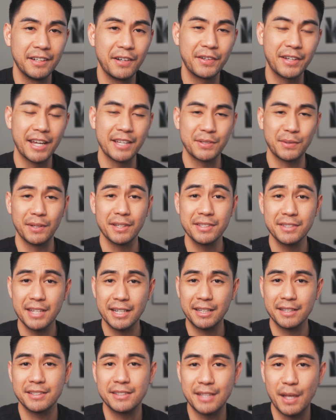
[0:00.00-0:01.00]
Okay, so let's
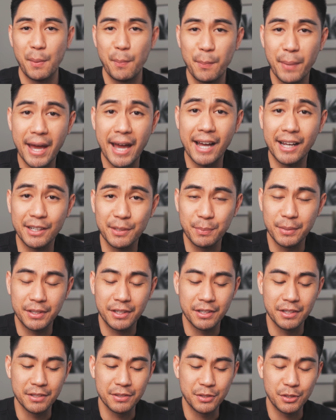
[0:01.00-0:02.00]
take a step back,
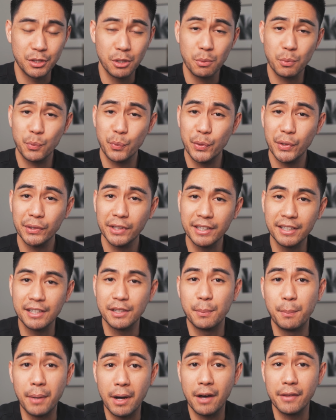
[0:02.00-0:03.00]
because you don't really need
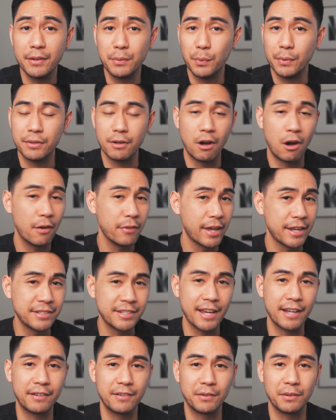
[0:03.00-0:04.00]
to bother with all that
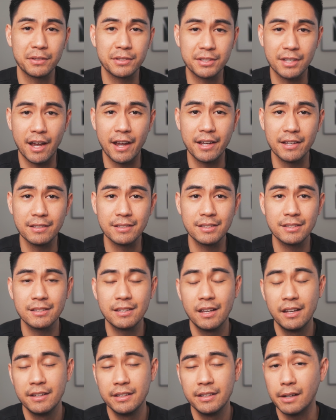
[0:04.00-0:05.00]
technical science